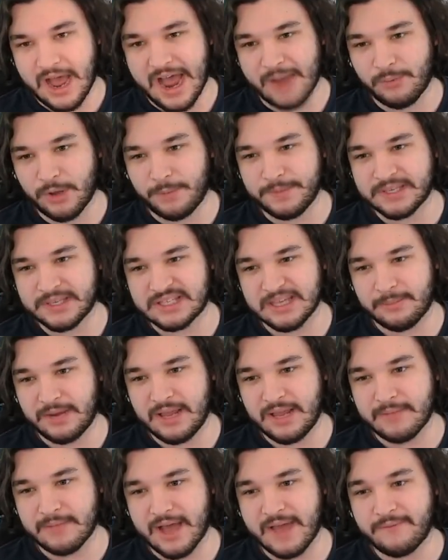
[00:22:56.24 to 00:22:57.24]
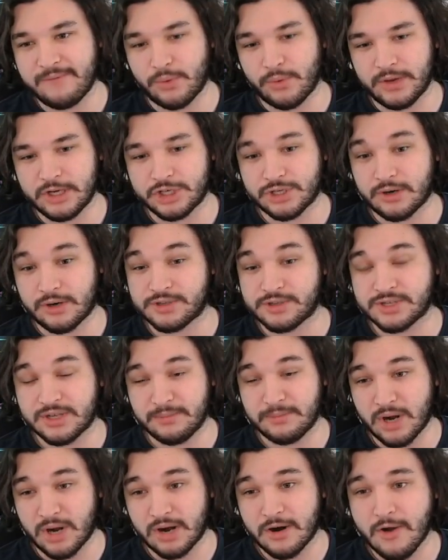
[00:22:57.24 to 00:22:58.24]
will be summoning my Void Shards
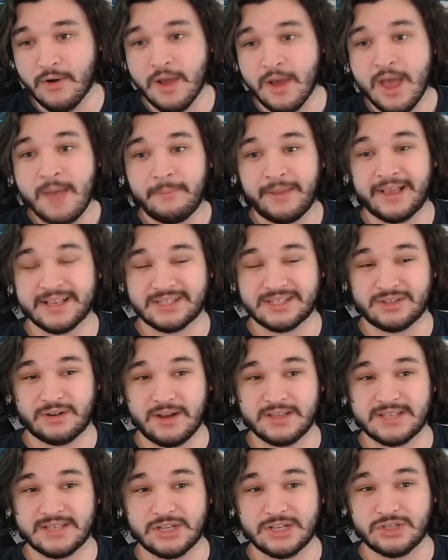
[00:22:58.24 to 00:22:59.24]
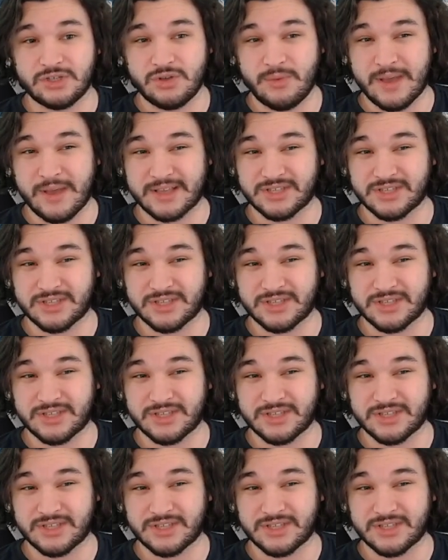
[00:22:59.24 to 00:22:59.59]
tomorrow because there is a 2x